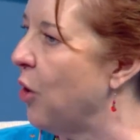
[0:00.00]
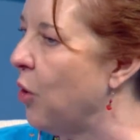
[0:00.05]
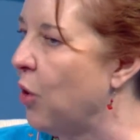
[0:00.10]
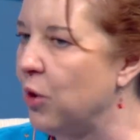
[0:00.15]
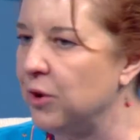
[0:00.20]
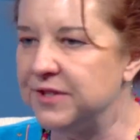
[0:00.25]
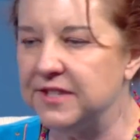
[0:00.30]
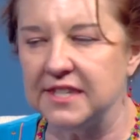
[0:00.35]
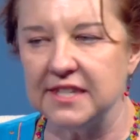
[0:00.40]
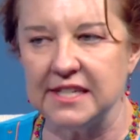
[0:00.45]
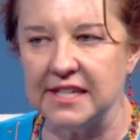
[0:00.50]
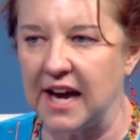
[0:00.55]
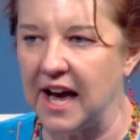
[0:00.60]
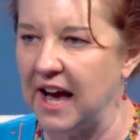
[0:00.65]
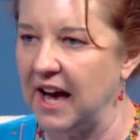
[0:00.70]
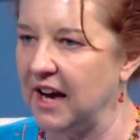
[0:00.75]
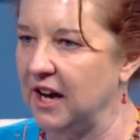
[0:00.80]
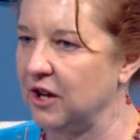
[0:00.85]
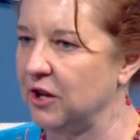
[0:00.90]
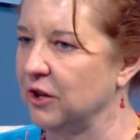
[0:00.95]
old
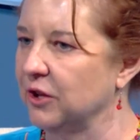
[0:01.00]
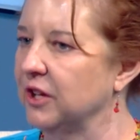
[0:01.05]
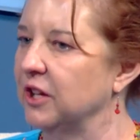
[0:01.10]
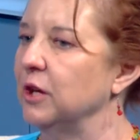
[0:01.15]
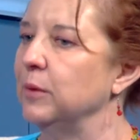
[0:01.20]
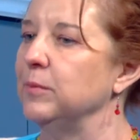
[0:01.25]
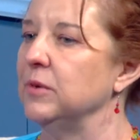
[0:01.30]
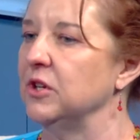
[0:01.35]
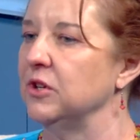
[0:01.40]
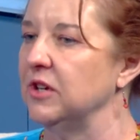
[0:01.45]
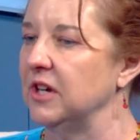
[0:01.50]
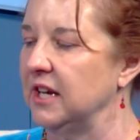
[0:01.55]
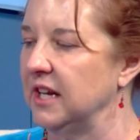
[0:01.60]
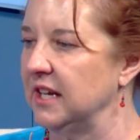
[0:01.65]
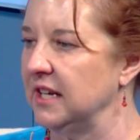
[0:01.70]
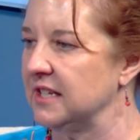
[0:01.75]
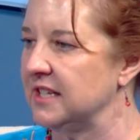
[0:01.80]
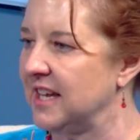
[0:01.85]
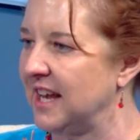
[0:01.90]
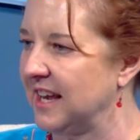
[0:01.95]
style
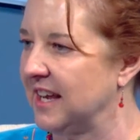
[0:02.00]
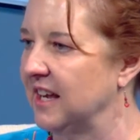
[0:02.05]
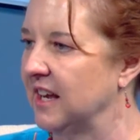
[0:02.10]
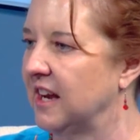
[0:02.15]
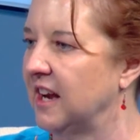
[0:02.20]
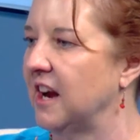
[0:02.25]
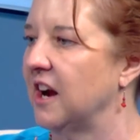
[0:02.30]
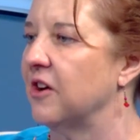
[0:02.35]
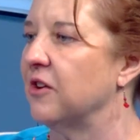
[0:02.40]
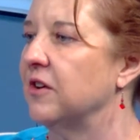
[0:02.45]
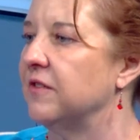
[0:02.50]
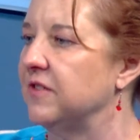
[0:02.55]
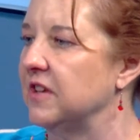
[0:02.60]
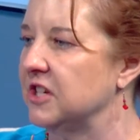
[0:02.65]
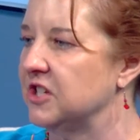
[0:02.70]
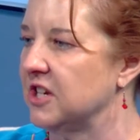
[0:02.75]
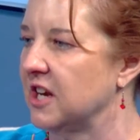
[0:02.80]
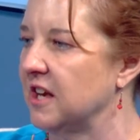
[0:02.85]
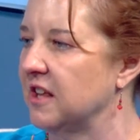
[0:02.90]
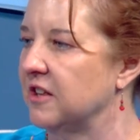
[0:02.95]
community taking care of
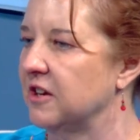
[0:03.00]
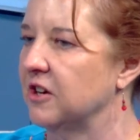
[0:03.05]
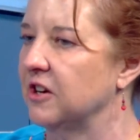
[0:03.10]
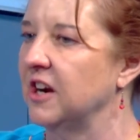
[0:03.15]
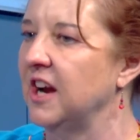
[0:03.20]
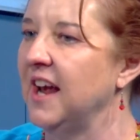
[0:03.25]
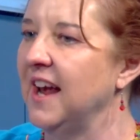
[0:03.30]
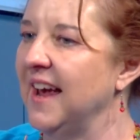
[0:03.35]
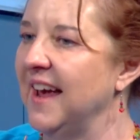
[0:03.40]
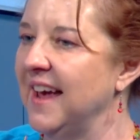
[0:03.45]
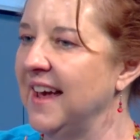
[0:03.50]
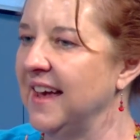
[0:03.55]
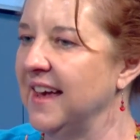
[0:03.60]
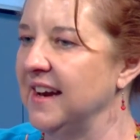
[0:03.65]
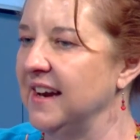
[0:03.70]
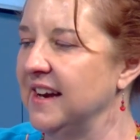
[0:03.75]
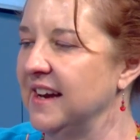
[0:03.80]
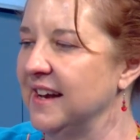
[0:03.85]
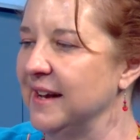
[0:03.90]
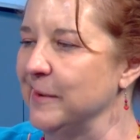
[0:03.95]
each other mm-hmm.
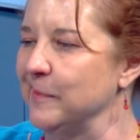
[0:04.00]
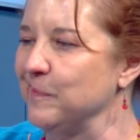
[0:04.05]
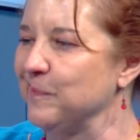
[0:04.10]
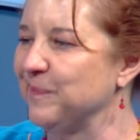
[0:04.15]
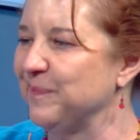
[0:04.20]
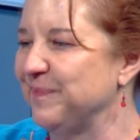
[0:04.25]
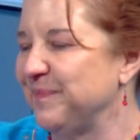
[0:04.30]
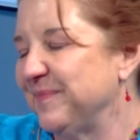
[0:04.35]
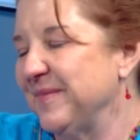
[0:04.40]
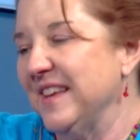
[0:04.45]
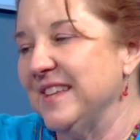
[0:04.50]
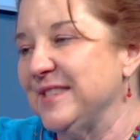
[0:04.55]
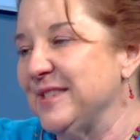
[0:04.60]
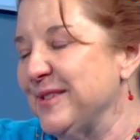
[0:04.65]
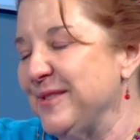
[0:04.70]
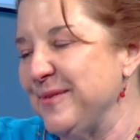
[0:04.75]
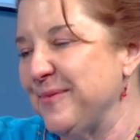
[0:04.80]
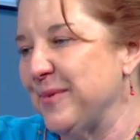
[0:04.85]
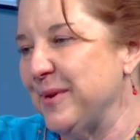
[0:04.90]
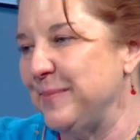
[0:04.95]
and it
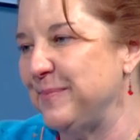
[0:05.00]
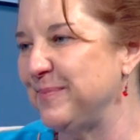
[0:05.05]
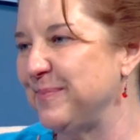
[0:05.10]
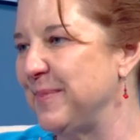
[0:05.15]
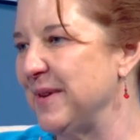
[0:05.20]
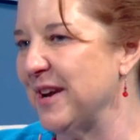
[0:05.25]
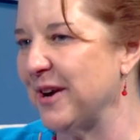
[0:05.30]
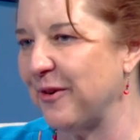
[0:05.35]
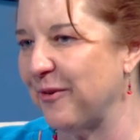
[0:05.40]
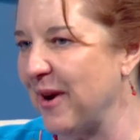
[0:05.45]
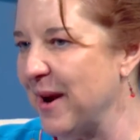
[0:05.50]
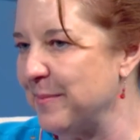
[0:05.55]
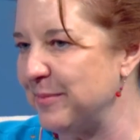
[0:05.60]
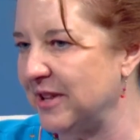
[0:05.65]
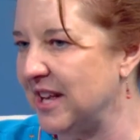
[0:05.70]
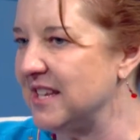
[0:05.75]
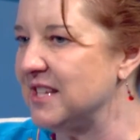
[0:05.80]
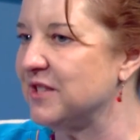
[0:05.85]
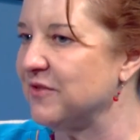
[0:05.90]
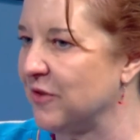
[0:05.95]
would be a great
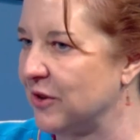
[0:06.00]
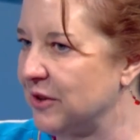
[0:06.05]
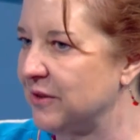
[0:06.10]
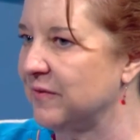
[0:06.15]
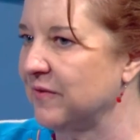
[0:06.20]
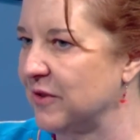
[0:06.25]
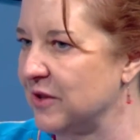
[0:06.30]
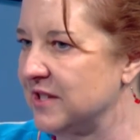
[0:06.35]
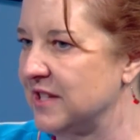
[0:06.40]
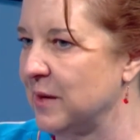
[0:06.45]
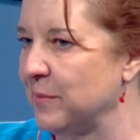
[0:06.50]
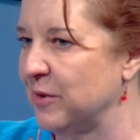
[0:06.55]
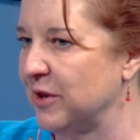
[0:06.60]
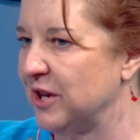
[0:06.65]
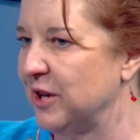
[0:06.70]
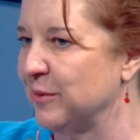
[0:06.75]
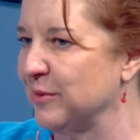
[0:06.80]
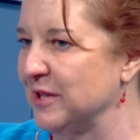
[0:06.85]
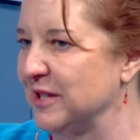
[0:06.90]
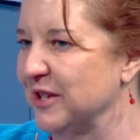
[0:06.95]
place for someone
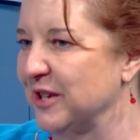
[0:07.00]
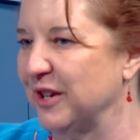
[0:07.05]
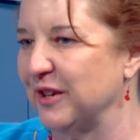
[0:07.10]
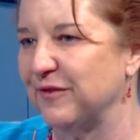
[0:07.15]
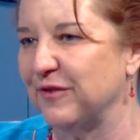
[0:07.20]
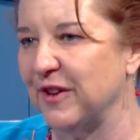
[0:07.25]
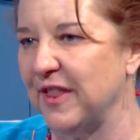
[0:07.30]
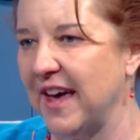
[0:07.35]
who was looking for